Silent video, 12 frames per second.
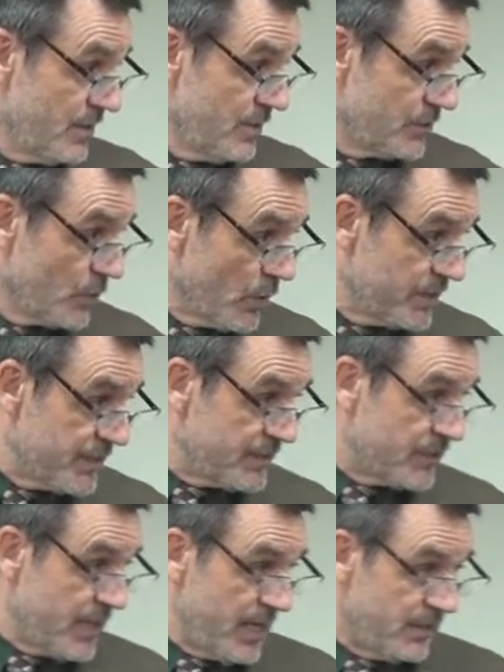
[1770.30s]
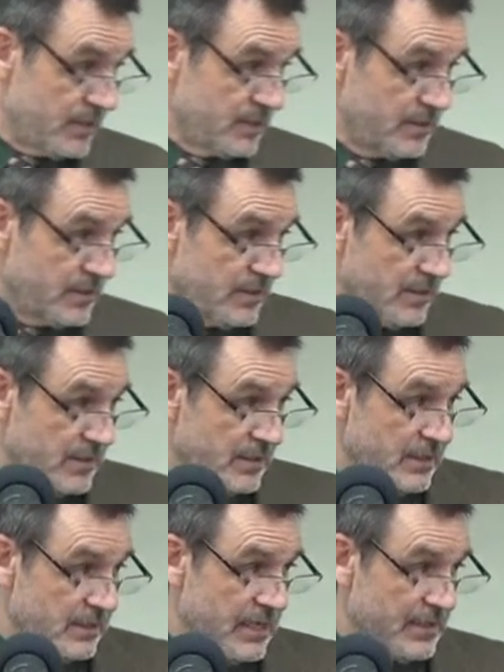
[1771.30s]
So, what is that saying?
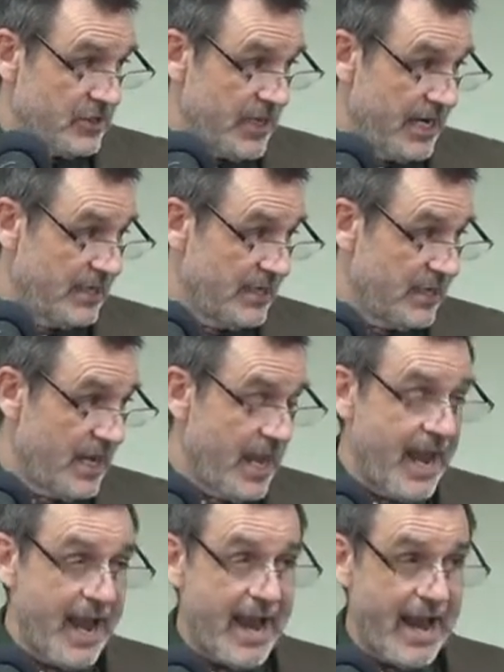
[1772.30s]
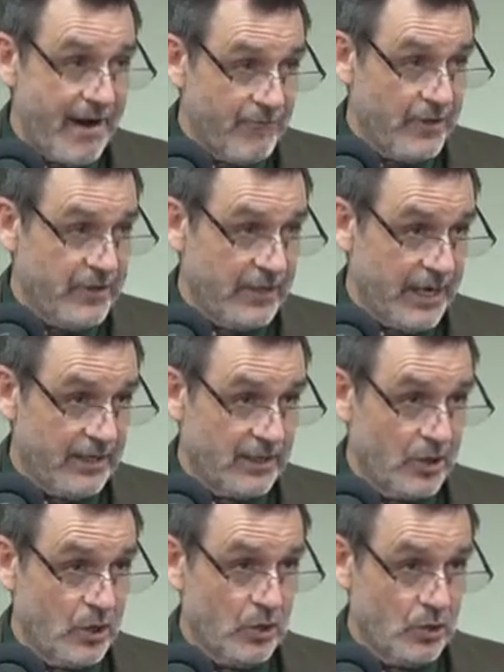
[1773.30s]
That's saying everything,
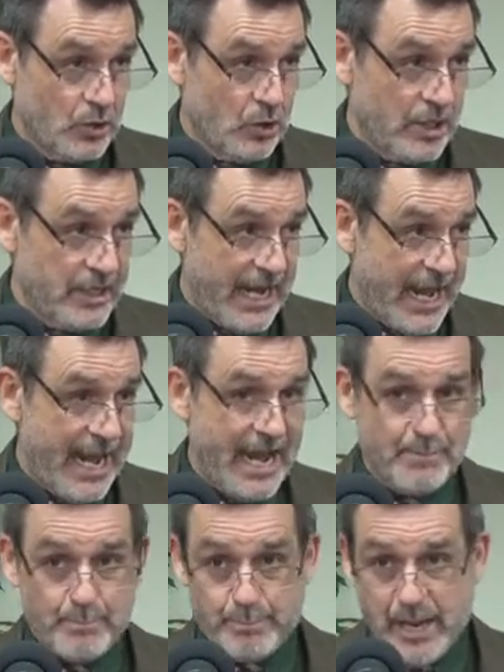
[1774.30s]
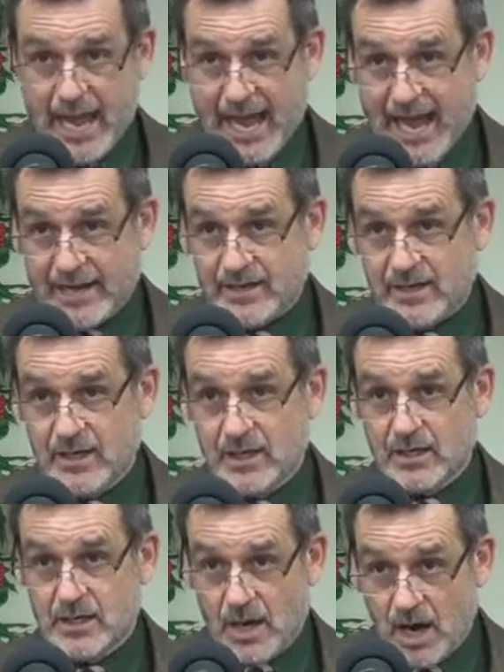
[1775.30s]
good and bad,
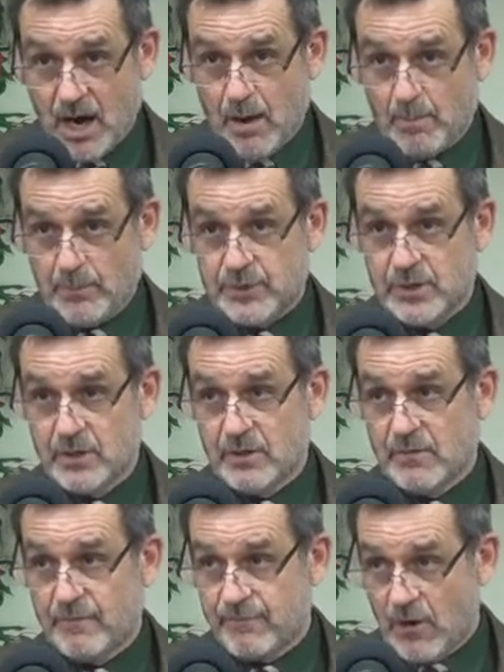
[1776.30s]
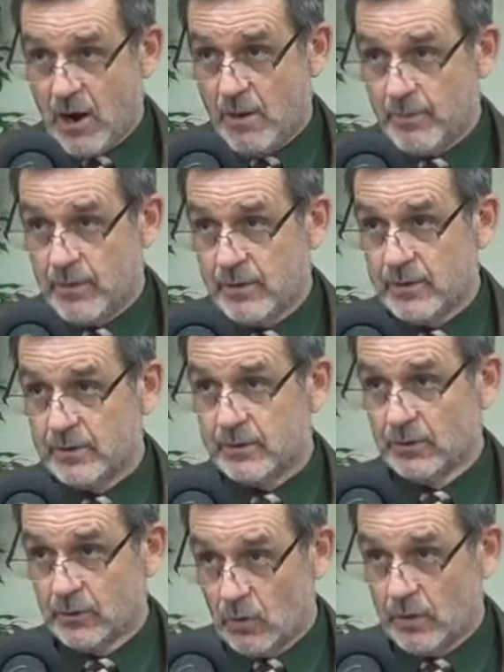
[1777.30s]
comes from the
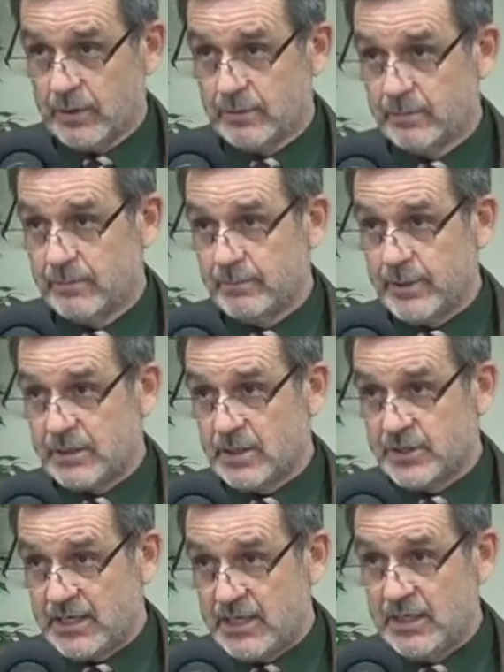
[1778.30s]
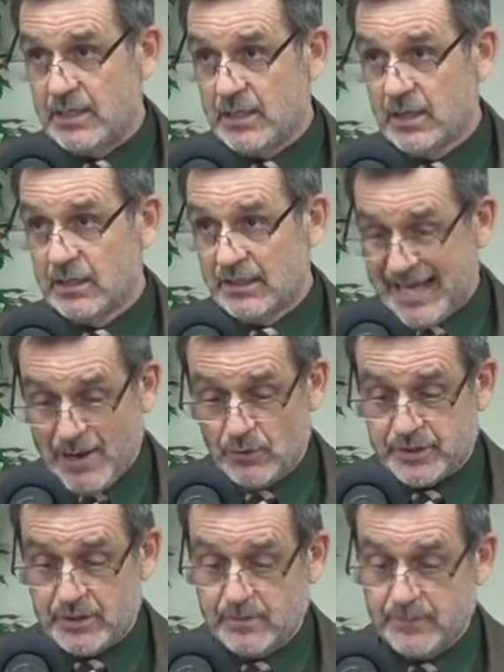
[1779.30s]
Lord because he allows it.